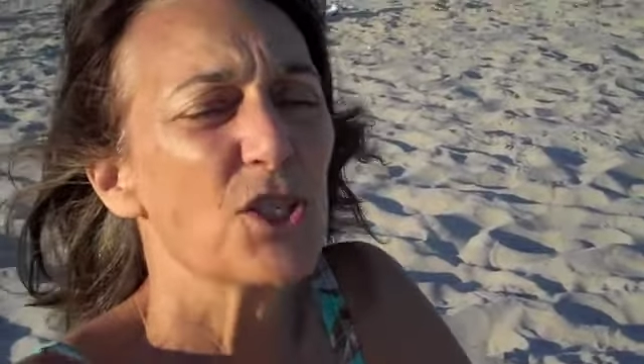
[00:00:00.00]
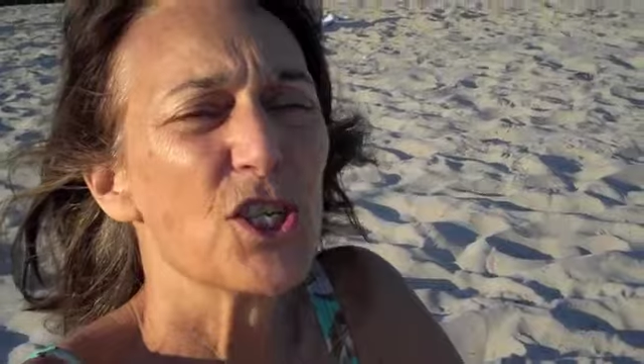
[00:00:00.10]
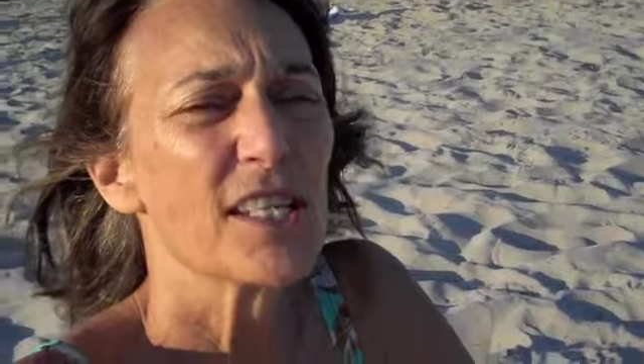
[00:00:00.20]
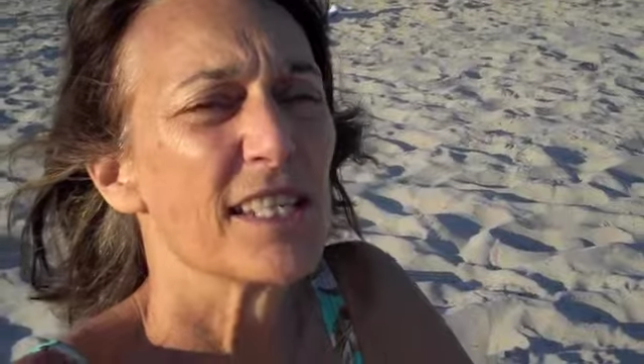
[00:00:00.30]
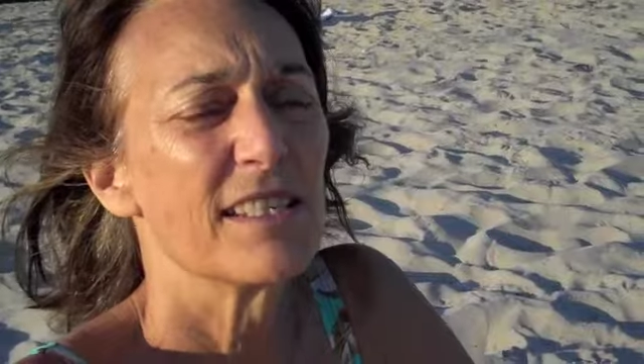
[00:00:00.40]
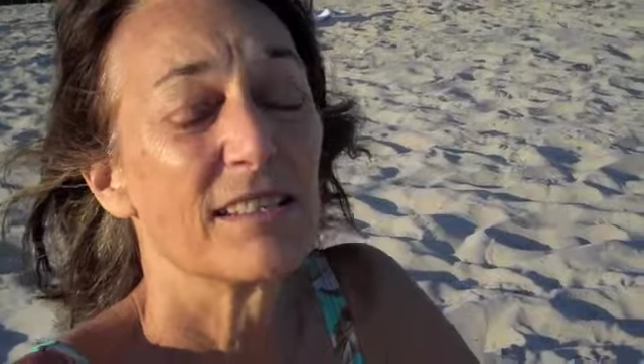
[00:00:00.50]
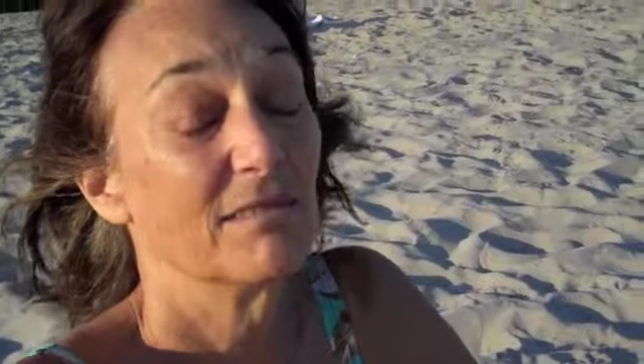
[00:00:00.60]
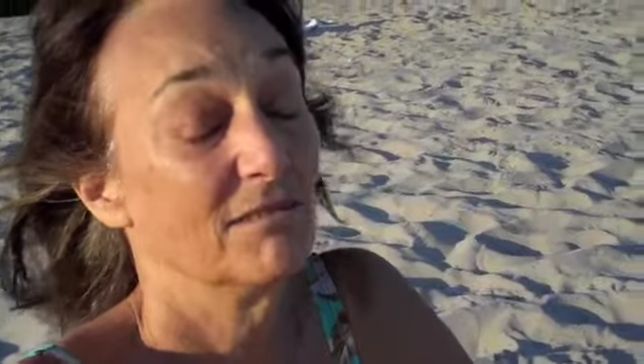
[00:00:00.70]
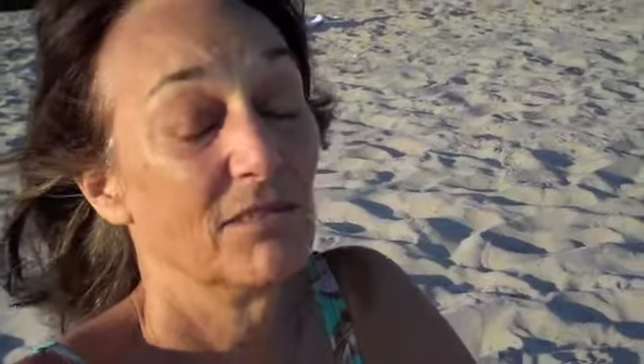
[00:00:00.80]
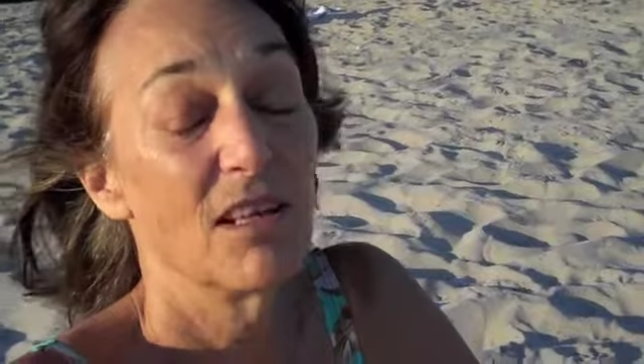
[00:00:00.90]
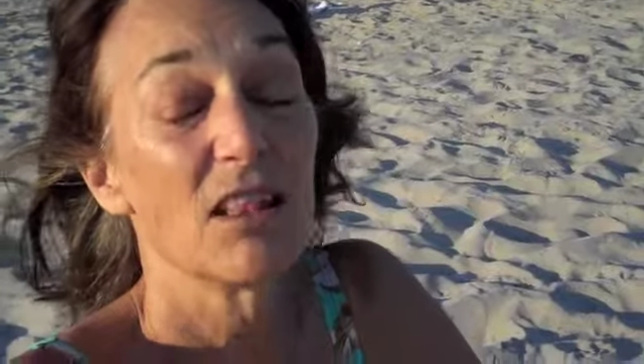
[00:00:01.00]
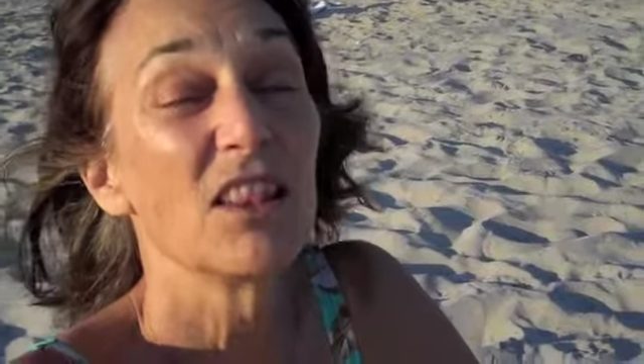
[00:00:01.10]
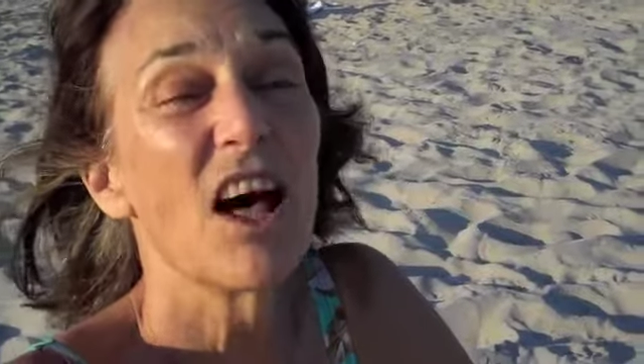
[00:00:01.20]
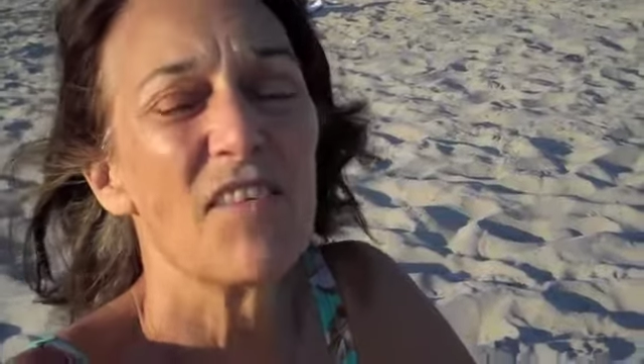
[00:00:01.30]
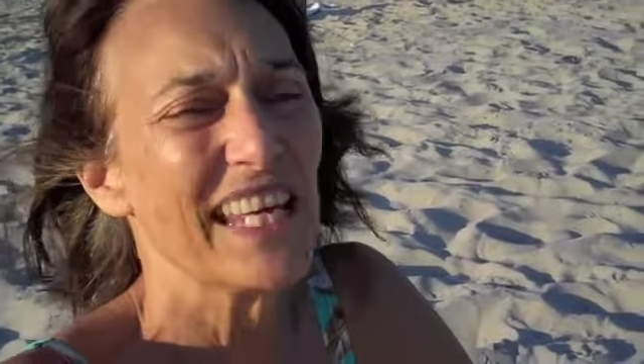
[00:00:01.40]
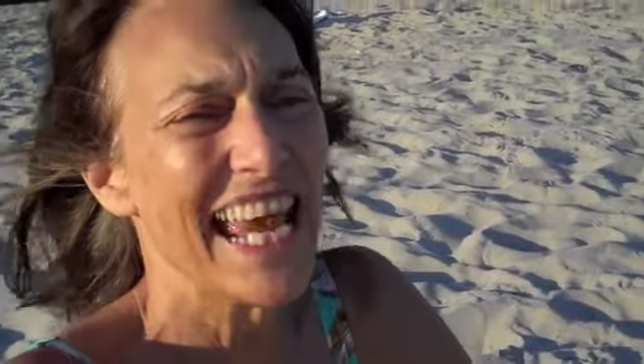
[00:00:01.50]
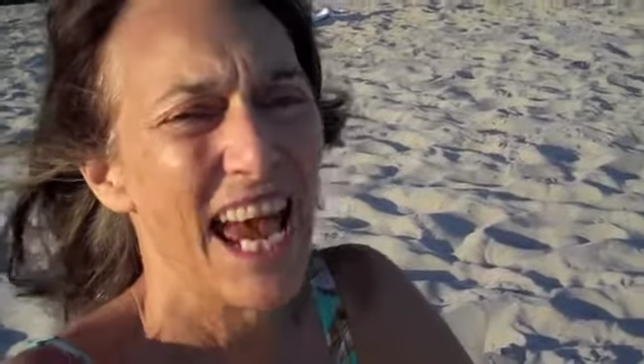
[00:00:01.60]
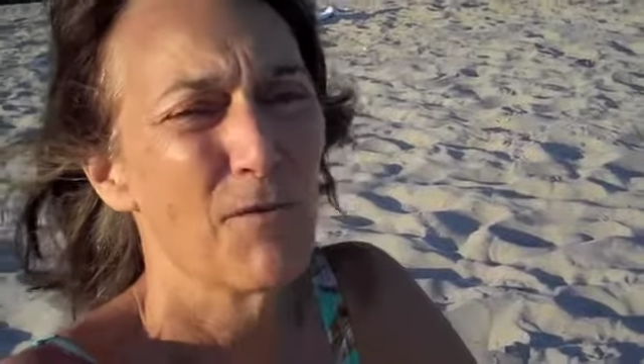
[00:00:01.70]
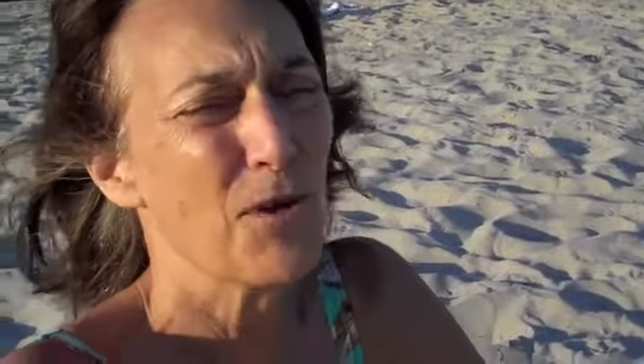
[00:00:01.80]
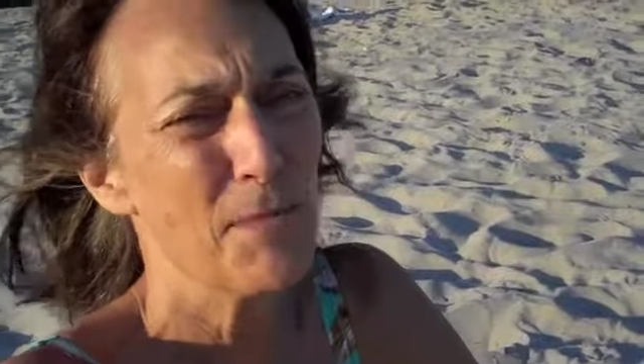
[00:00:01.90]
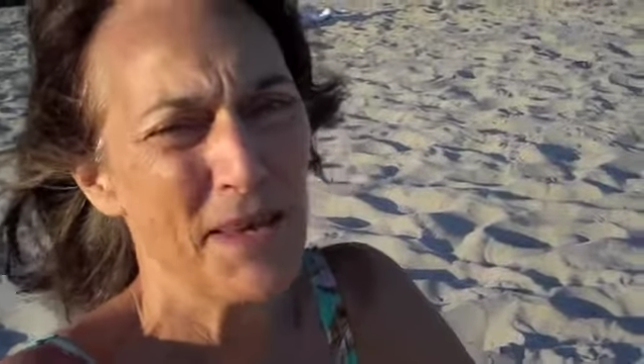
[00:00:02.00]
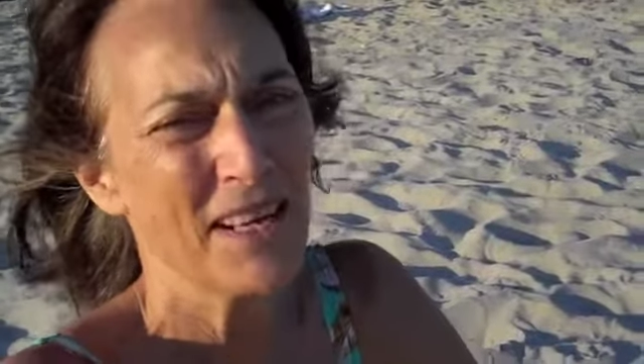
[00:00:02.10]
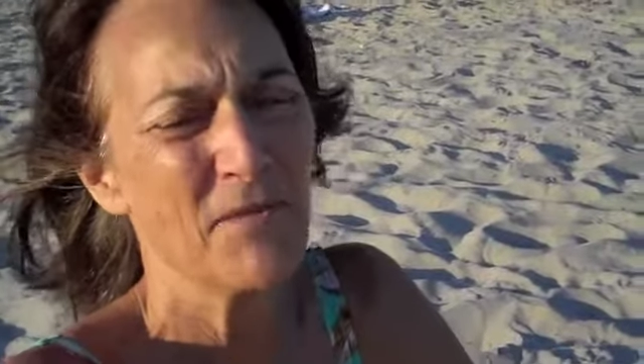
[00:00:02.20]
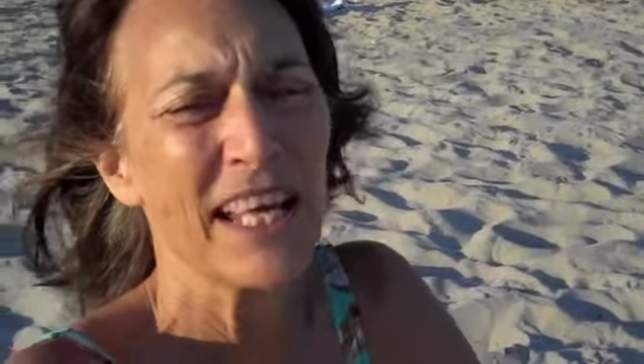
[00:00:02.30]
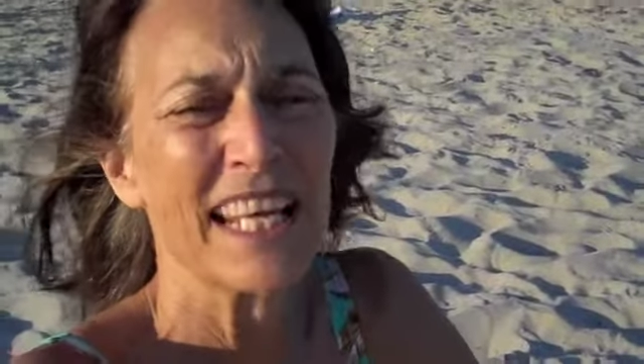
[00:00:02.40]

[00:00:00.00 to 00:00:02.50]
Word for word: just loving every bit of it.